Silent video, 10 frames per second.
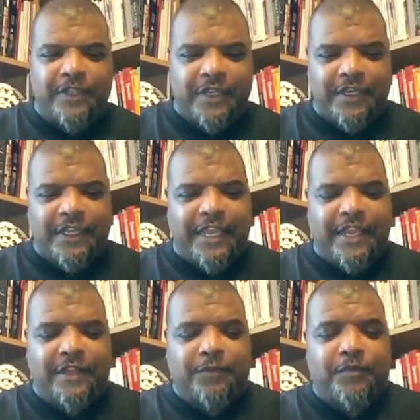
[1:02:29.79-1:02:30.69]
and get
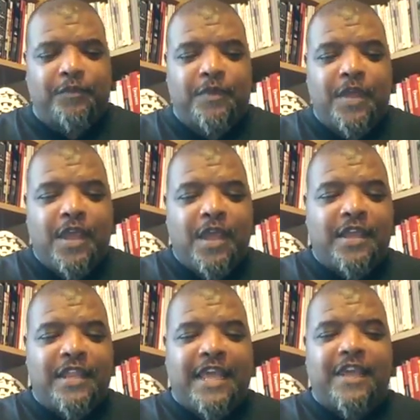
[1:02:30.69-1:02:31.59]

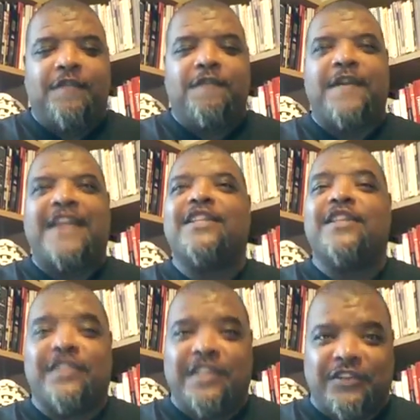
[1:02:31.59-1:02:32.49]
their
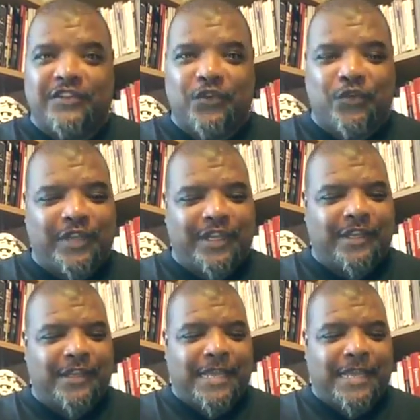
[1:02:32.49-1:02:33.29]
fantasies sorted.